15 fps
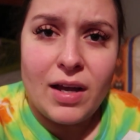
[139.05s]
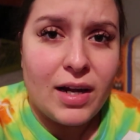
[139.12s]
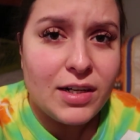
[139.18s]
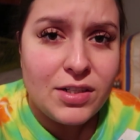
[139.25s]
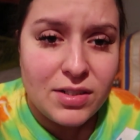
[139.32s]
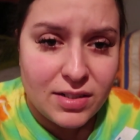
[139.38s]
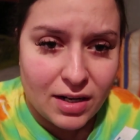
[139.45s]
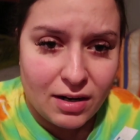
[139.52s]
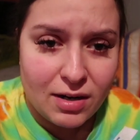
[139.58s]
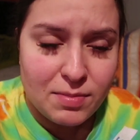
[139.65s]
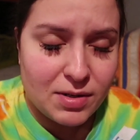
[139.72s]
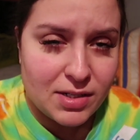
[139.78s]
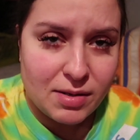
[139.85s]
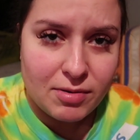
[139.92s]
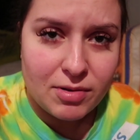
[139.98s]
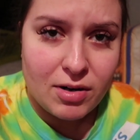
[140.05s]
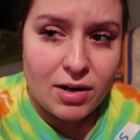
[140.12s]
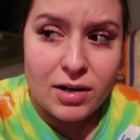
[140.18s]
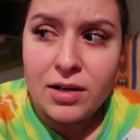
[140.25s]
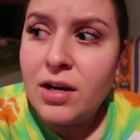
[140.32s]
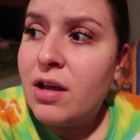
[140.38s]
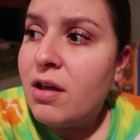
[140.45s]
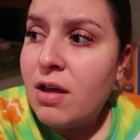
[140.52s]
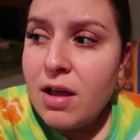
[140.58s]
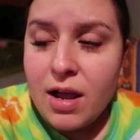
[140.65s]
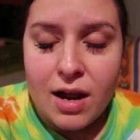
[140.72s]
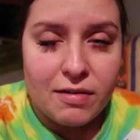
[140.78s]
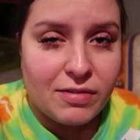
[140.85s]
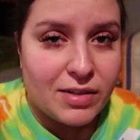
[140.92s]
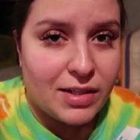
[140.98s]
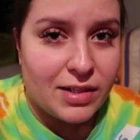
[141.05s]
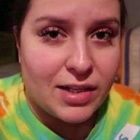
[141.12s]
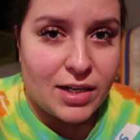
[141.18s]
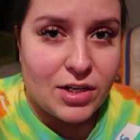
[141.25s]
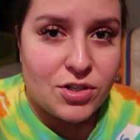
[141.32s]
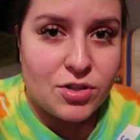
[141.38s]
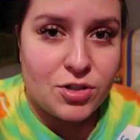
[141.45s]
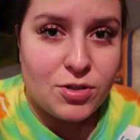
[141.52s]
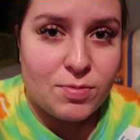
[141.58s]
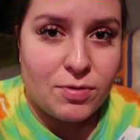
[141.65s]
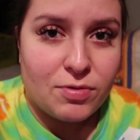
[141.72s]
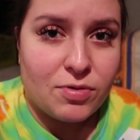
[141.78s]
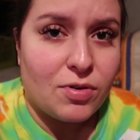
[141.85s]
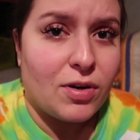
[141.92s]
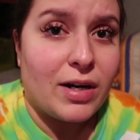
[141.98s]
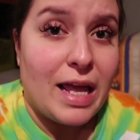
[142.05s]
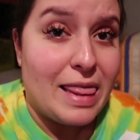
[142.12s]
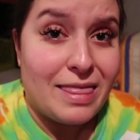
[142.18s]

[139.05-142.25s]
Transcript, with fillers: I just carry my debit card, everything that I showed you before,